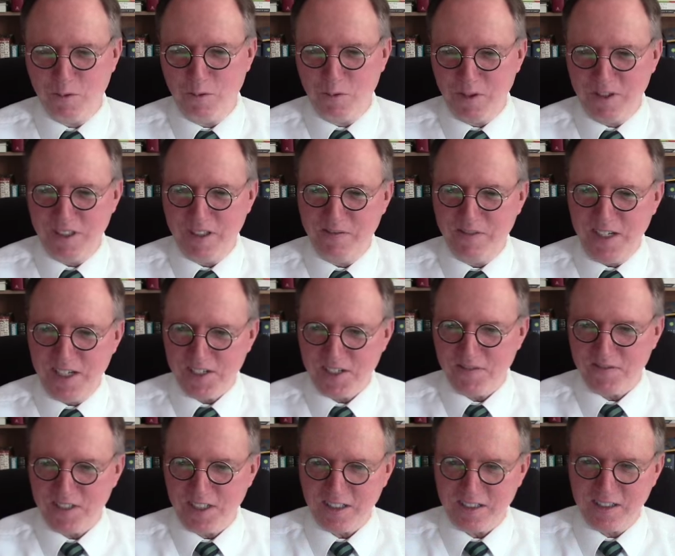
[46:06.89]
with the advance
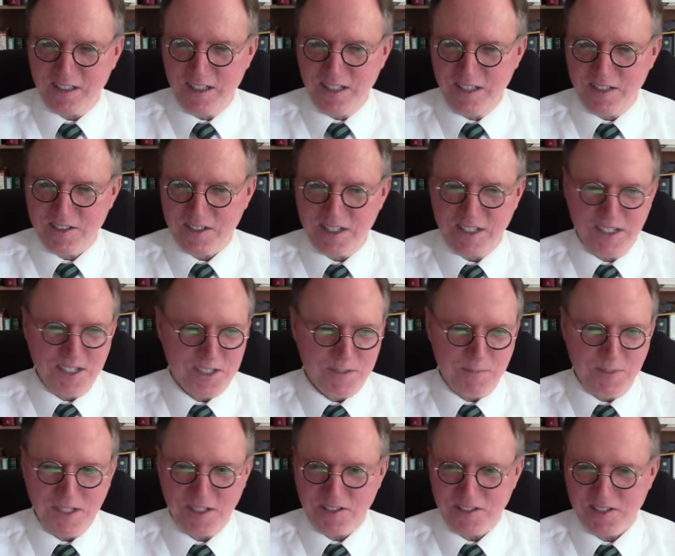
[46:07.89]
of technology, as
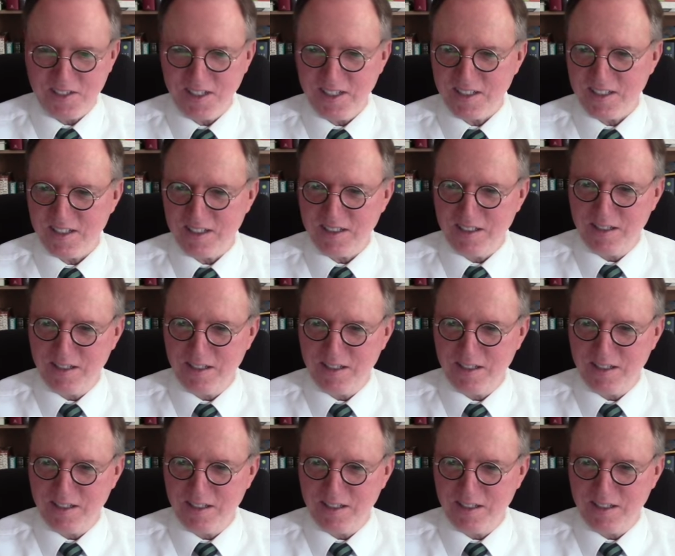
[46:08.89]
Mike said, it,